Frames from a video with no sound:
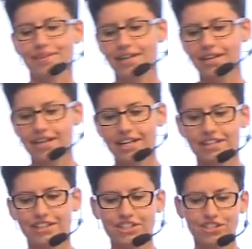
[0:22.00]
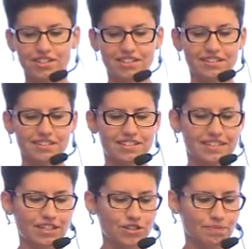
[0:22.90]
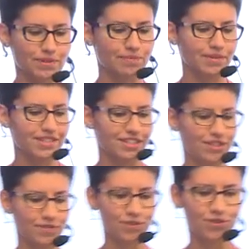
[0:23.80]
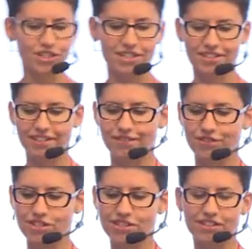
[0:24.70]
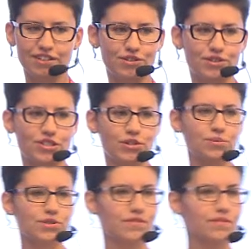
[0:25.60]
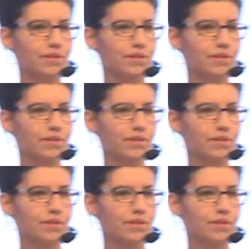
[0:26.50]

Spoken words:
the 6th year now, working in Rostov-na-Donu.